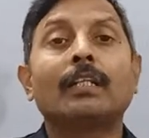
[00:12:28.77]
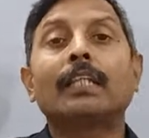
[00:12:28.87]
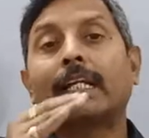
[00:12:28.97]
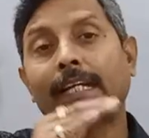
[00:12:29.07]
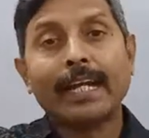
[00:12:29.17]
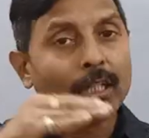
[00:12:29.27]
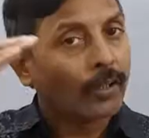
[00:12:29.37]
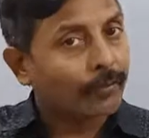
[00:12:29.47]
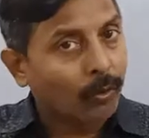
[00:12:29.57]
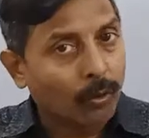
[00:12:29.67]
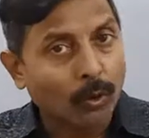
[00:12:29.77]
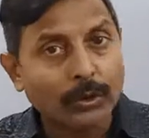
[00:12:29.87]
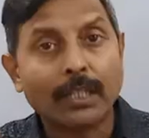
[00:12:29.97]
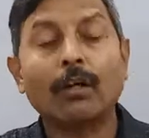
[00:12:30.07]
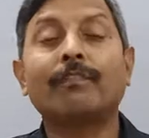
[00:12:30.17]
the rate of
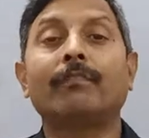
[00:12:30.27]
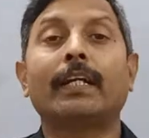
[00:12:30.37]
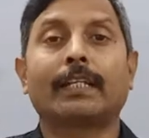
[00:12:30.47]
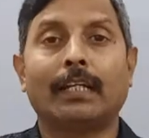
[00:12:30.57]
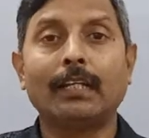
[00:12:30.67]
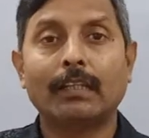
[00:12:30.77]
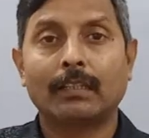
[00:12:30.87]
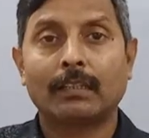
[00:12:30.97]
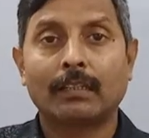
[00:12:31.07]
corrosion of metal